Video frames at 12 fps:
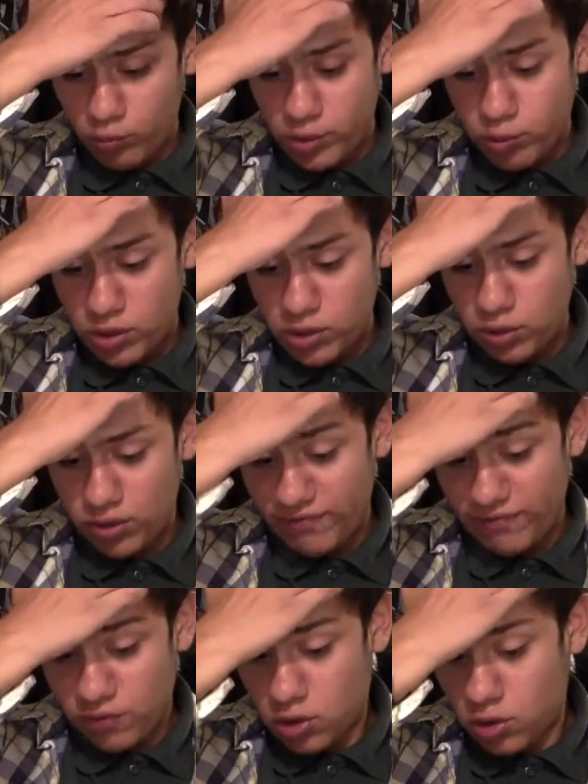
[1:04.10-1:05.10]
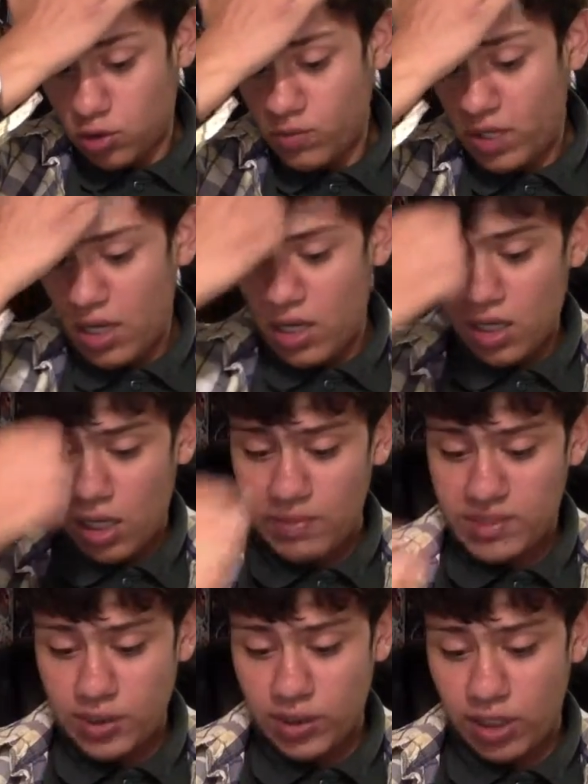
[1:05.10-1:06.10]
Rear Window and Vertigo,
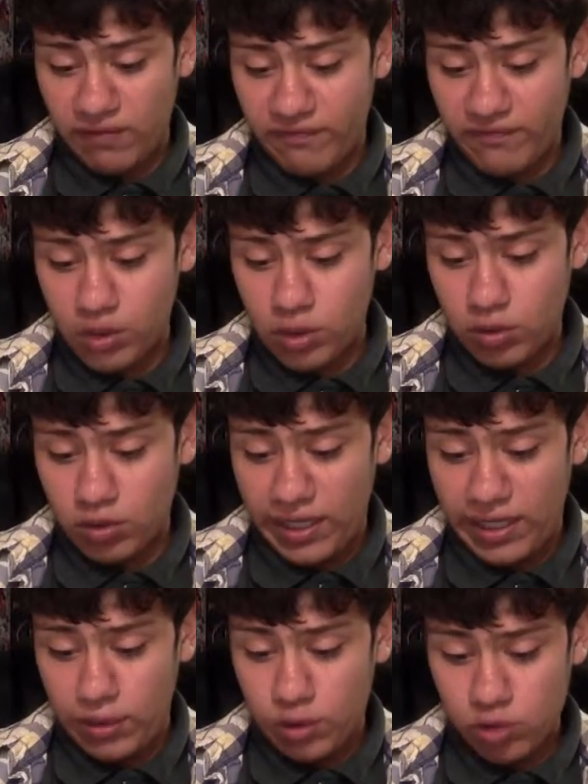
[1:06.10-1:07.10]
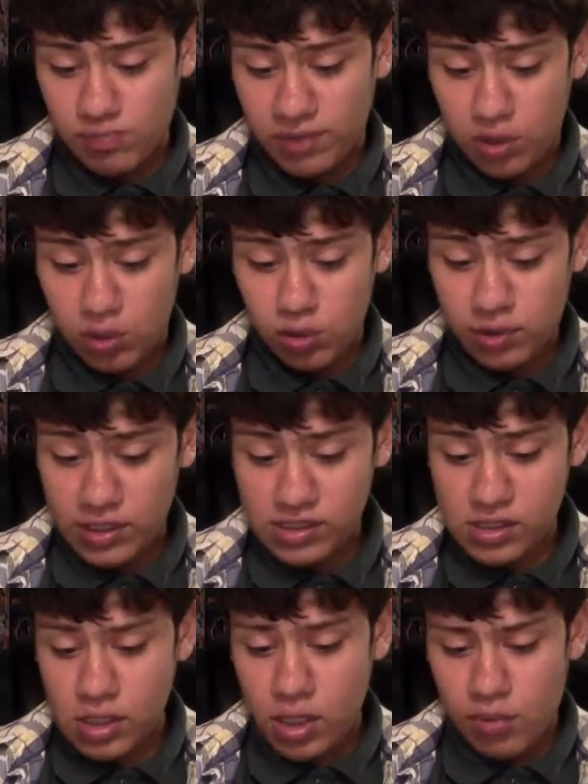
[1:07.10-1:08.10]
commentary on Vertigo and North by
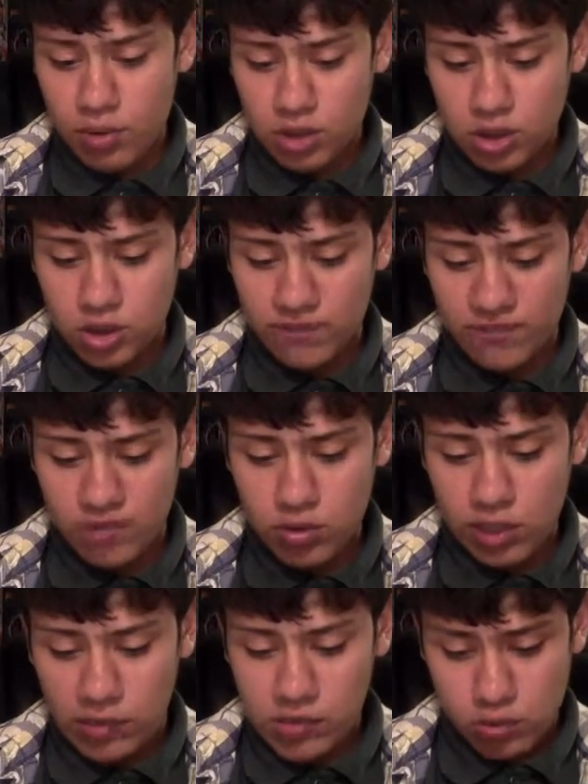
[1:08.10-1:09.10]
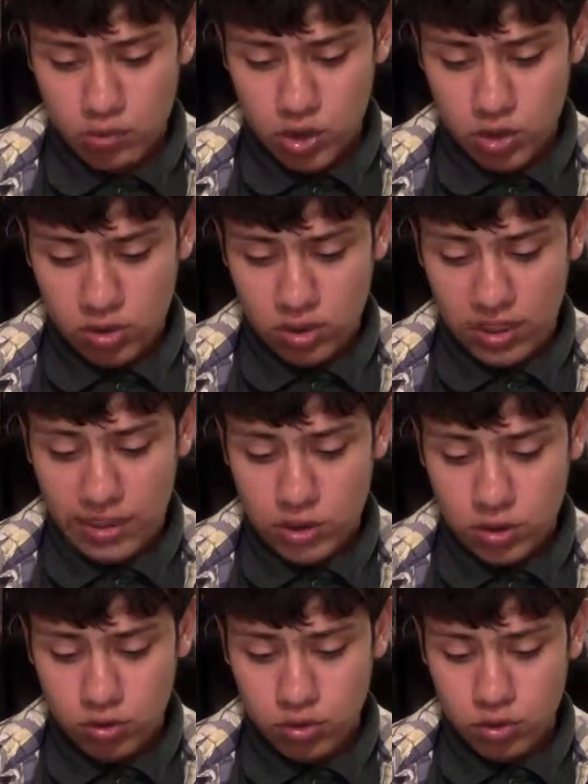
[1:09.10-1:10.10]
Northwest, production photographs, original
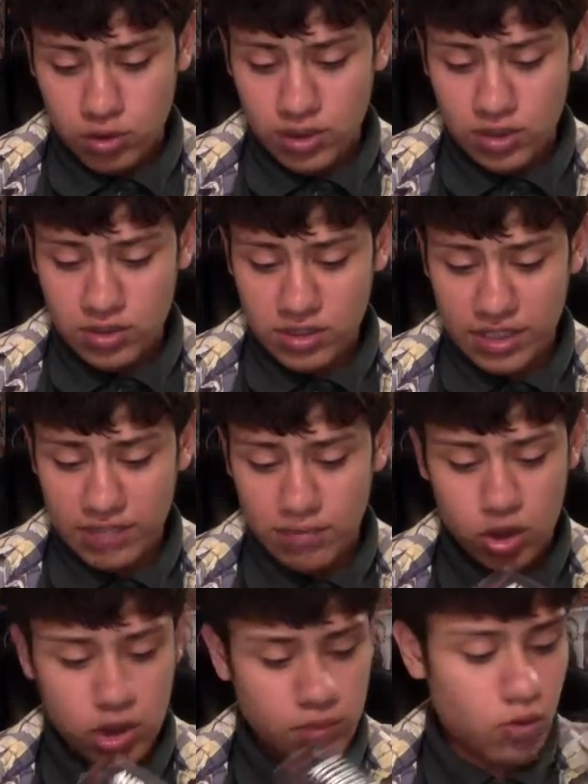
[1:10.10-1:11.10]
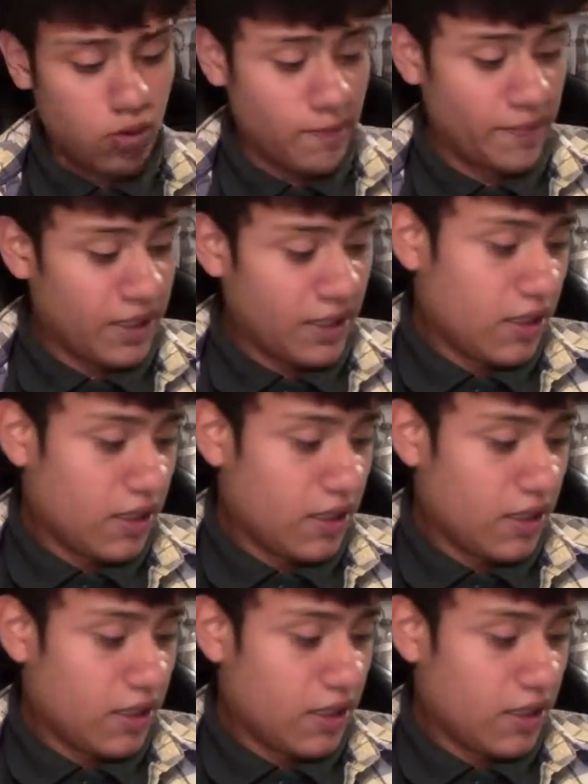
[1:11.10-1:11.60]
theatrical trailers, and much more.